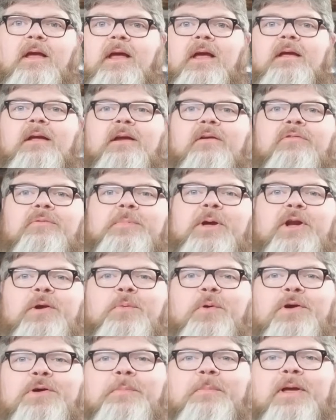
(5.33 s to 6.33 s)
Hey everybody,
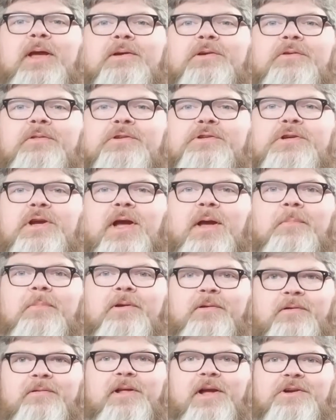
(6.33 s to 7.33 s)
welcome back to the shop.
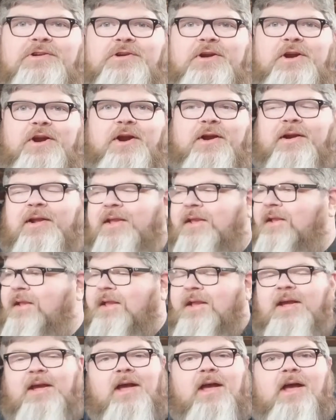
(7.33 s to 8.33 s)
Glad you're here.
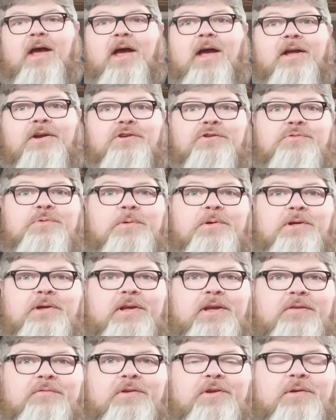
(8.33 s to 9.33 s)
I just wanted to
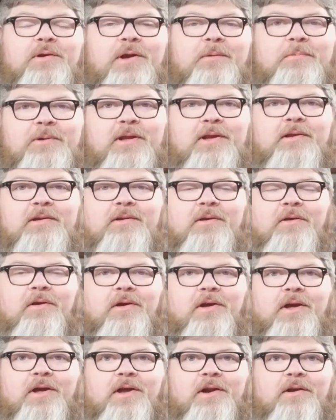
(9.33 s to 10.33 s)
give you an update
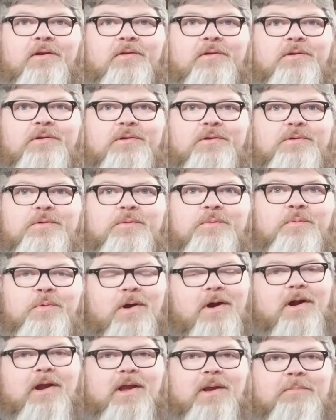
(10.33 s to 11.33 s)
on
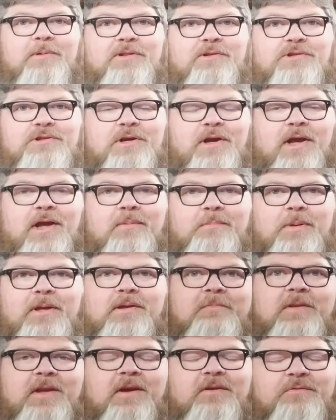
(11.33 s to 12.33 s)
where I am in the shop.
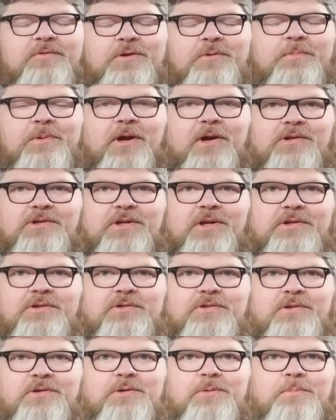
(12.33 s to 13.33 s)
Got a few
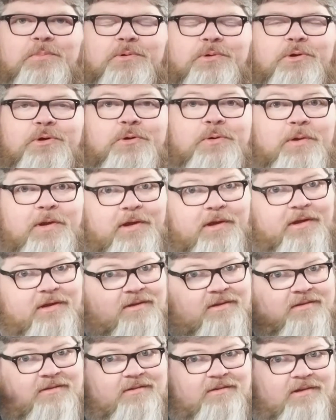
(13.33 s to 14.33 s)
projects that are brewing
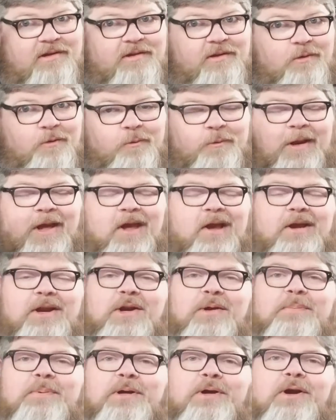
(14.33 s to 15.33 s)
in the old noggin
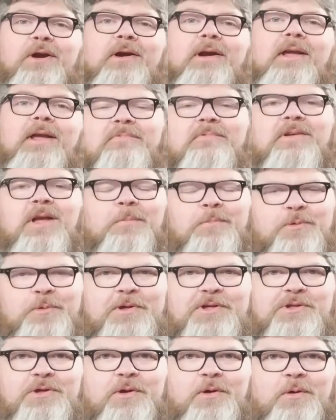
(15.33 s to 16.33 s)
up here. A couple
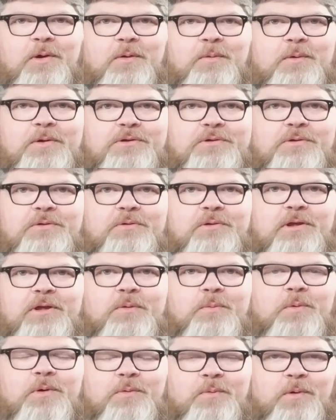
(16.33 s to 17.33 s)
weeks ago I went to the
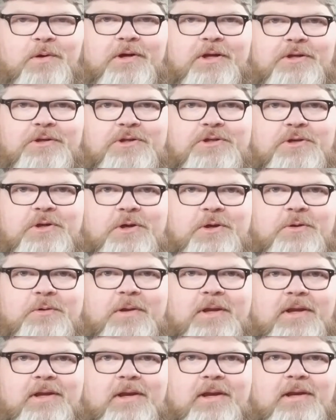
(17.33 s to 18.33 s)
Woodworking show
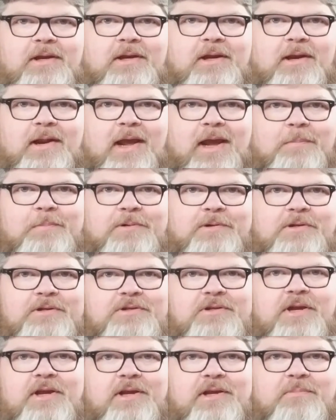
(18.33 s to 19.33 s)
in
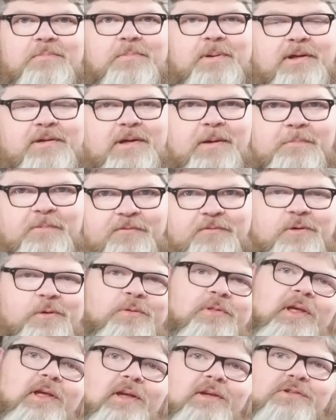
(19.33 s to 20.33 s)
Indianapolis and picked up a few
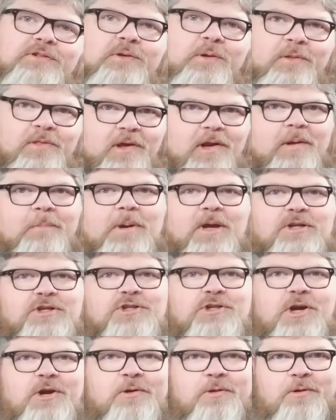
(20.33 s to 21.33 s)
things, so I thought I might
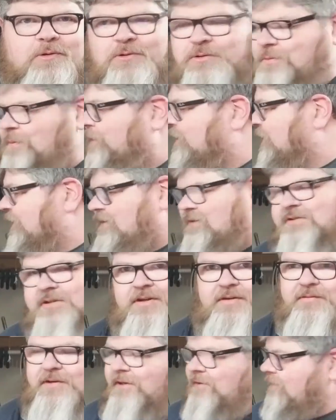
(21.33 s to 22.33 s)
share those with you this
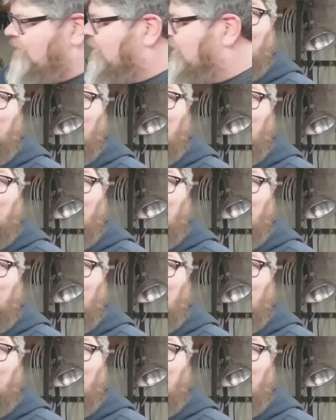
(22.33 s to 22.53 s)
evening.